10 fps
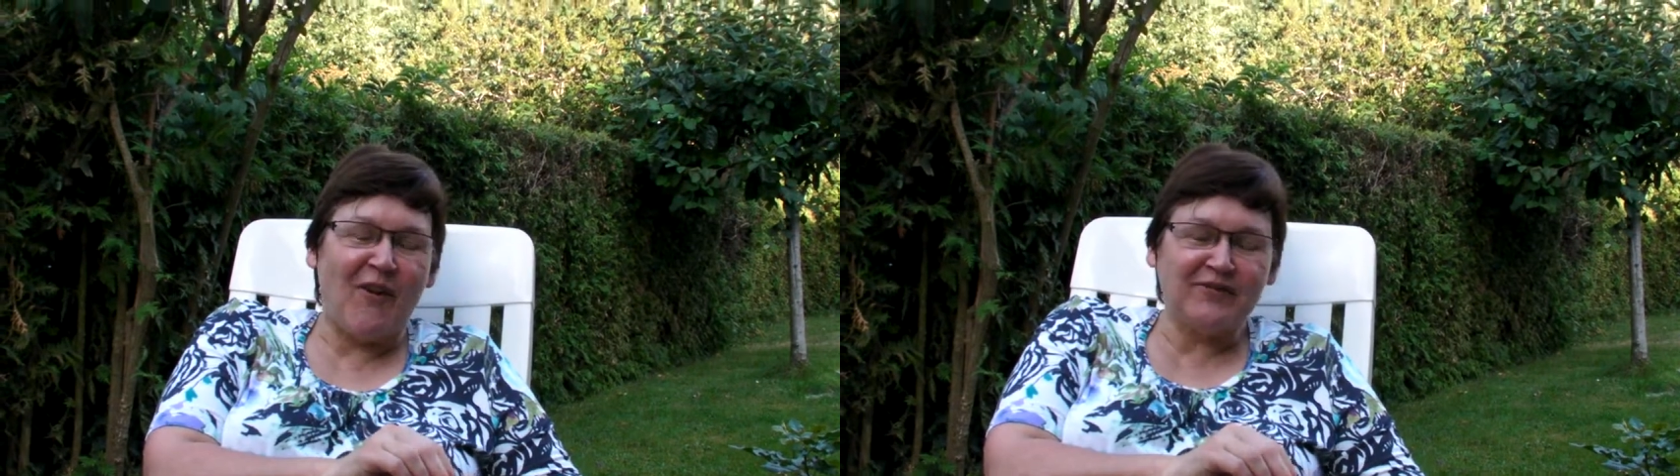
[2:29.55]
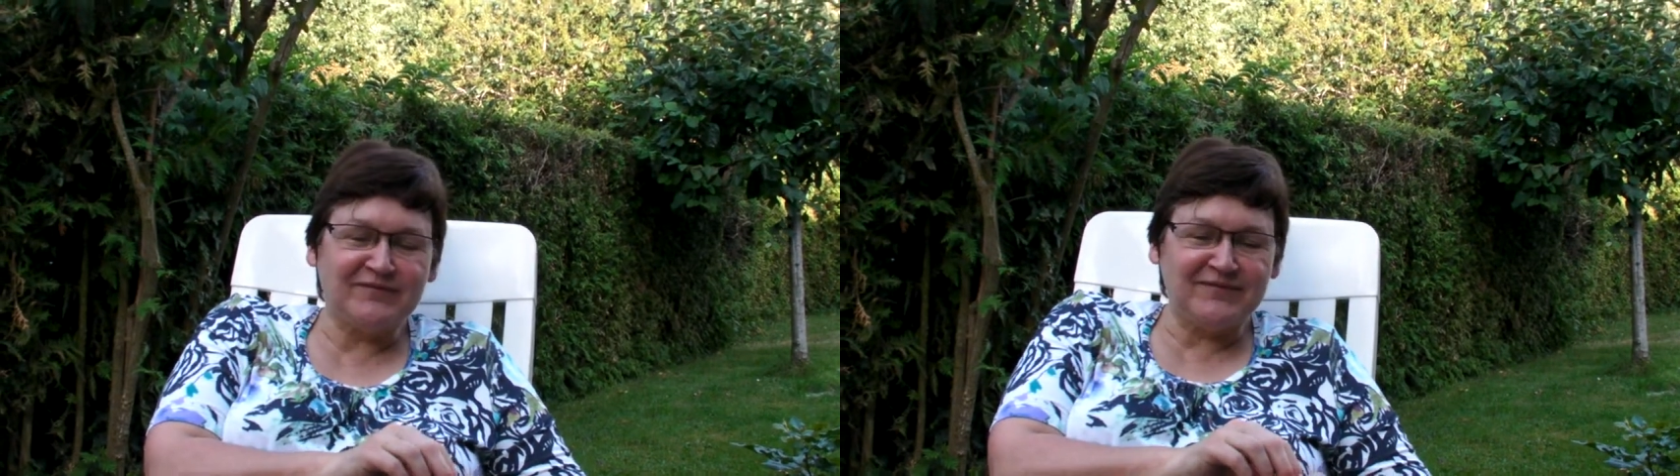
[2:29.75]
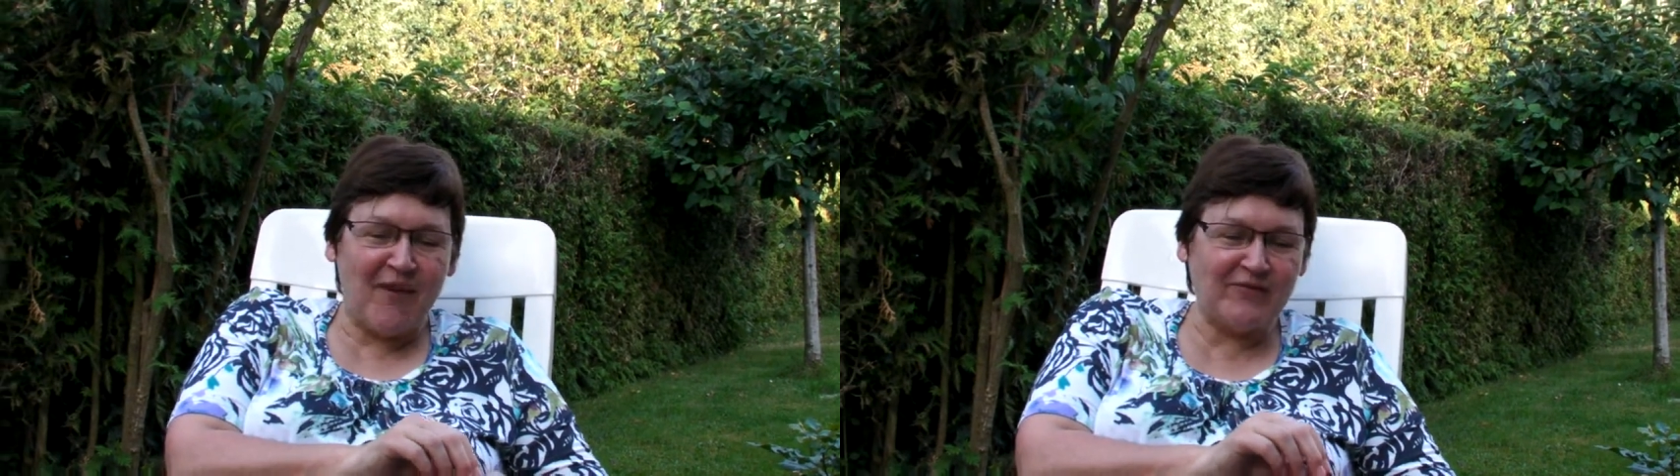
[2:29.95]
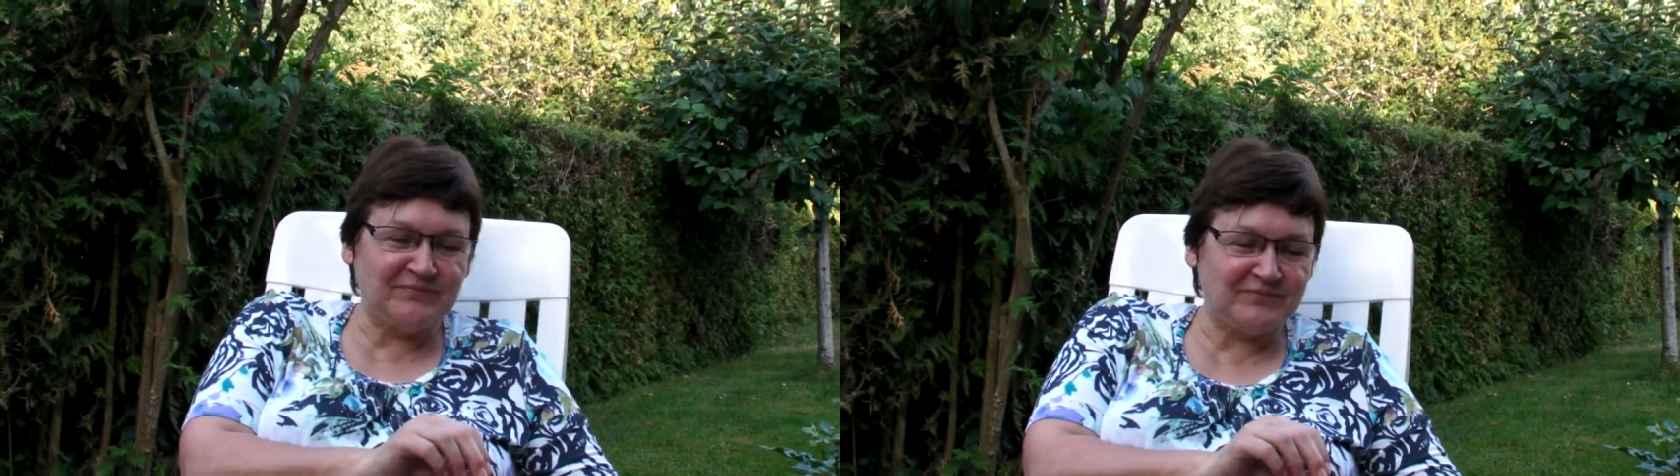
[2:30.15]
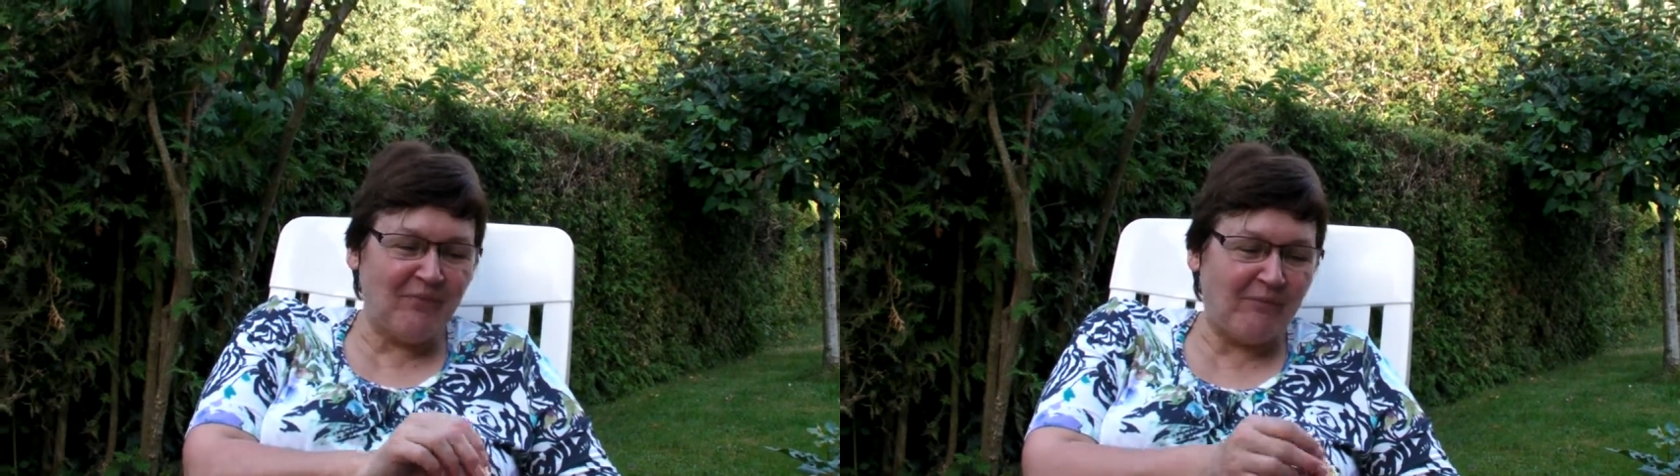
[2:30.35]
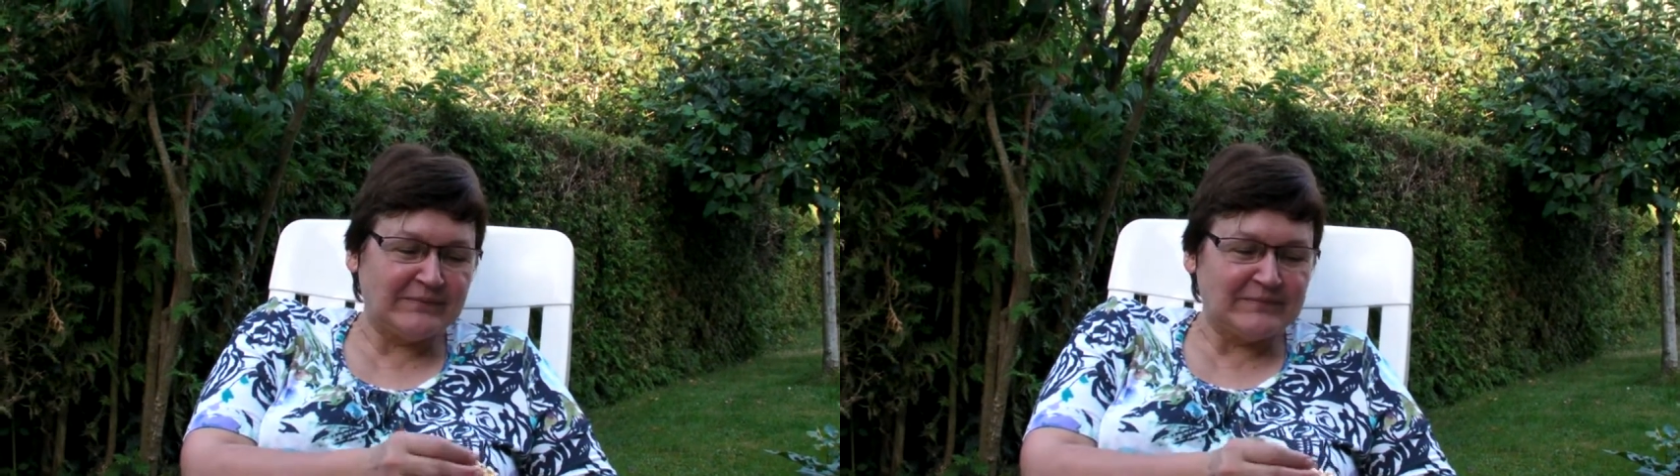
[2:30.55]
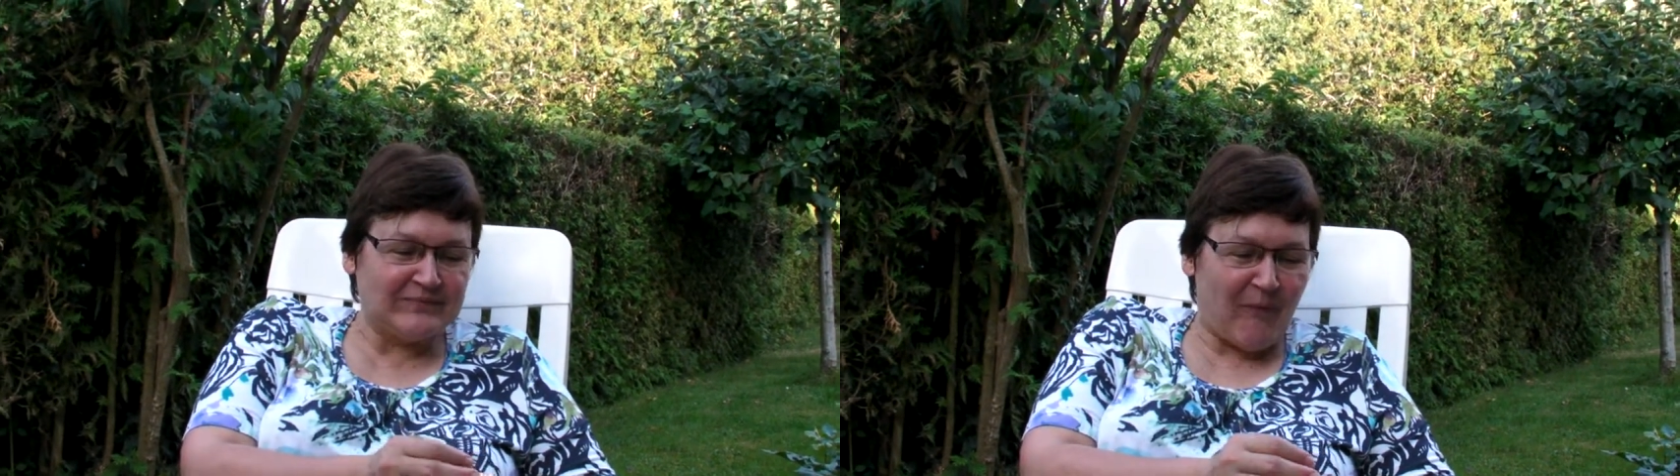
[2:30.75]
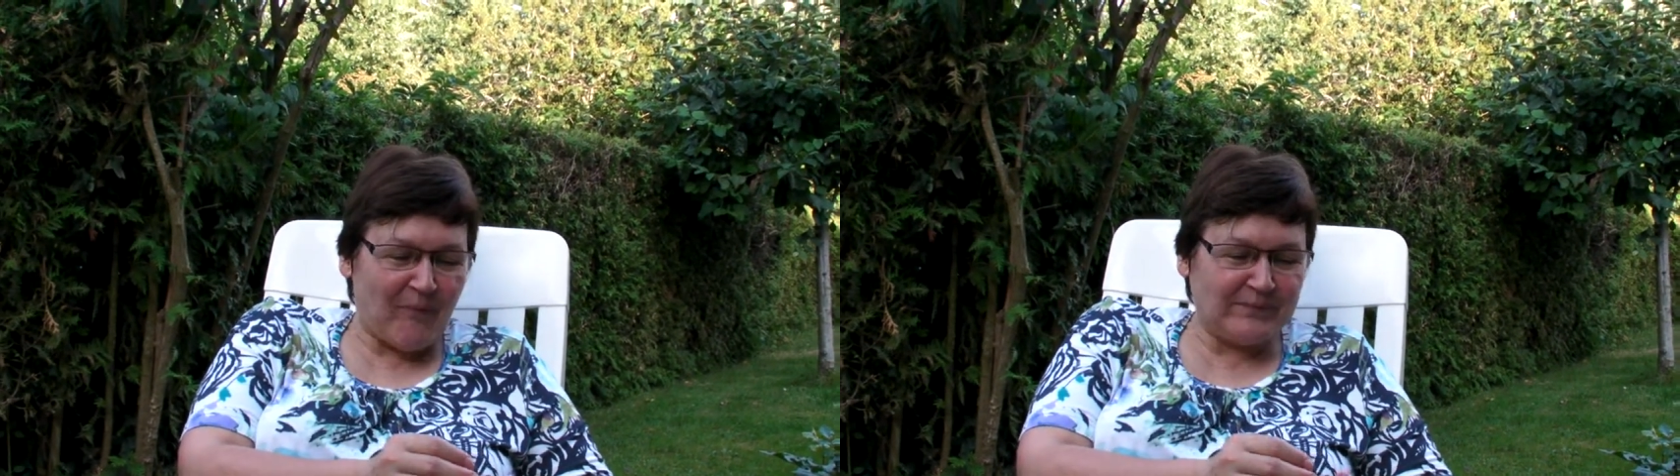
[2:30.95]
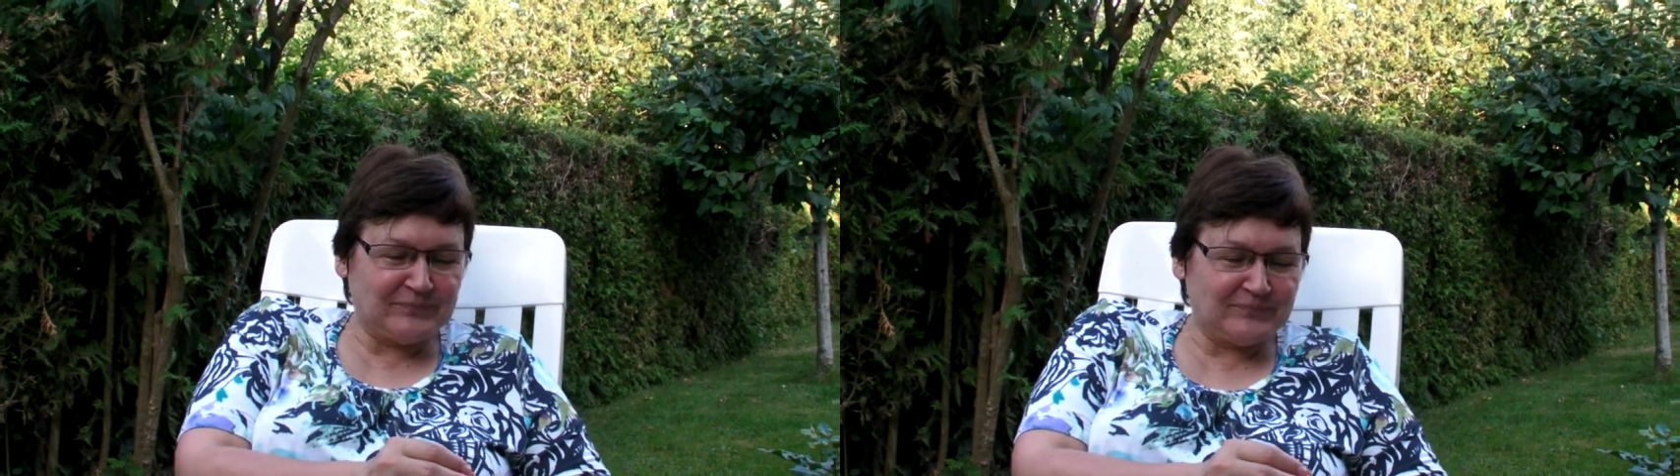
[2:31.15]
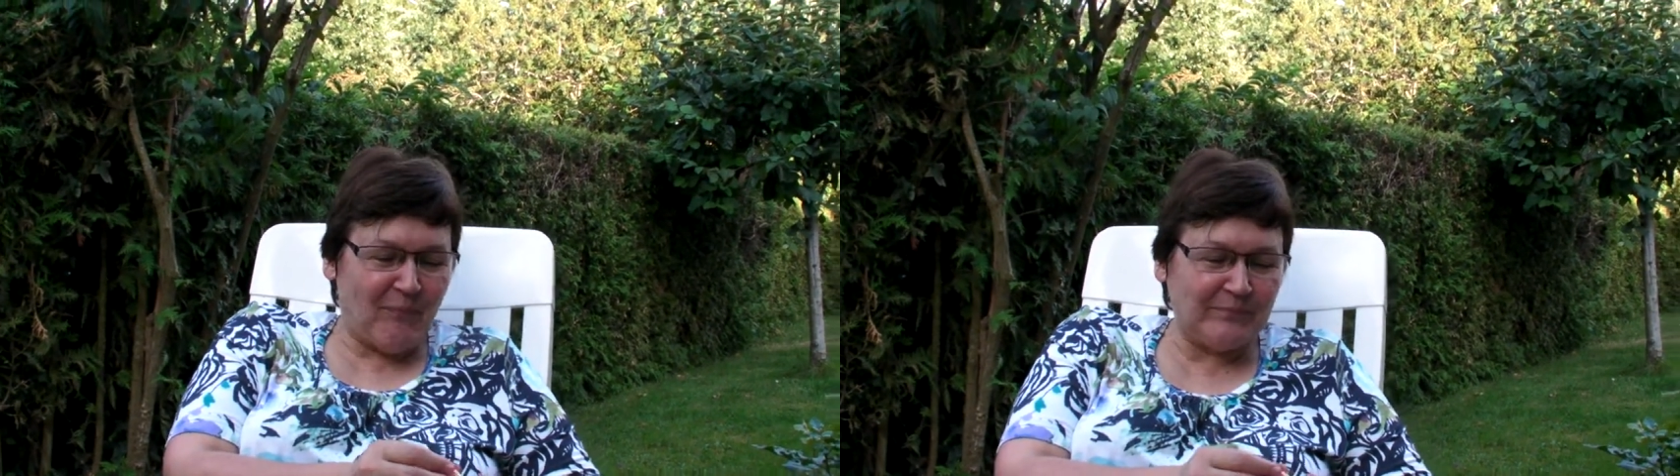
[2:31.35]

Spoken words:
What's the matter with eating on your birthday?